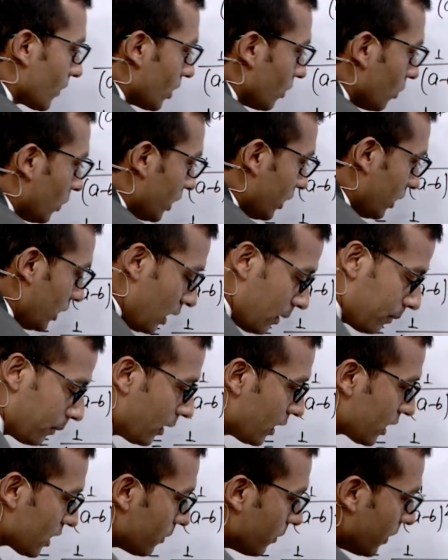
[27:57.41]
when a
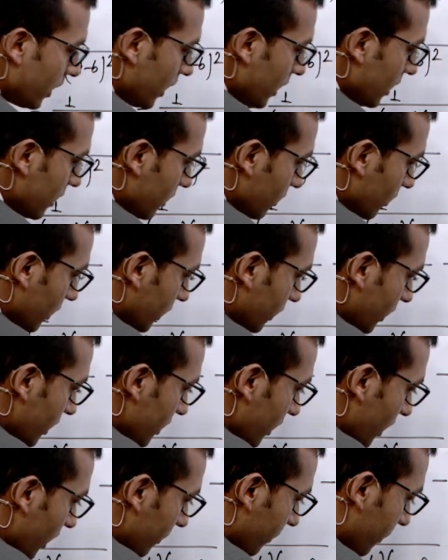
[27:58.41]
plus b is this
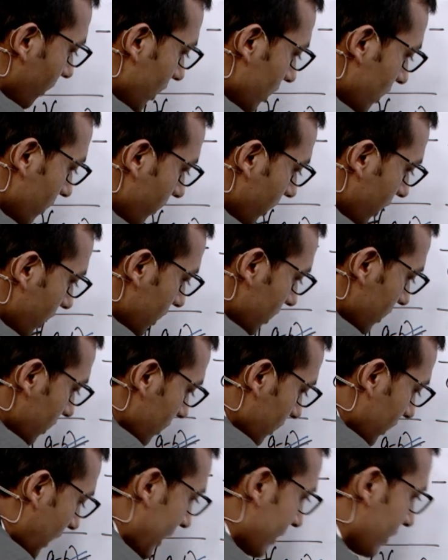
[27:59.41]
a plus b is
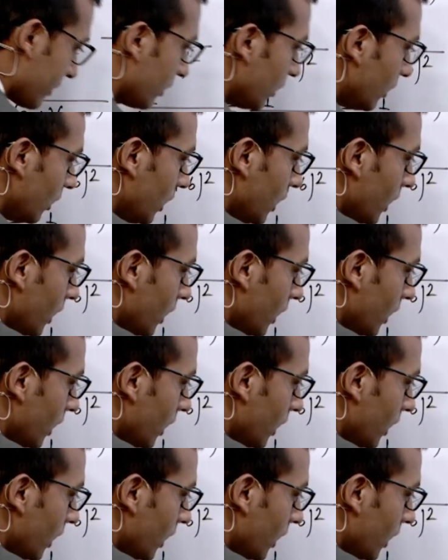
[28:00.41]
cancelled,